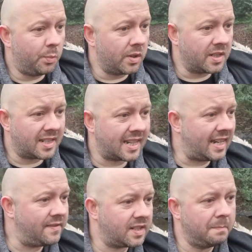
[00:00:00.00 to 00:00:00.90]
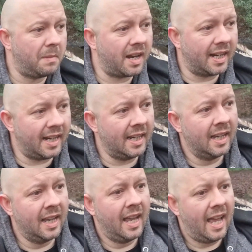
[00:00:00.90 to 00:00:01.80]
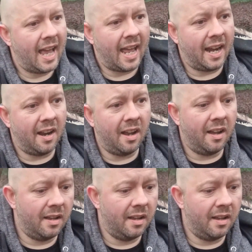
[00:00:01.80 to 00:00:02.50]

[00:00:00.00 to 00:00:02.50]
want to save some money and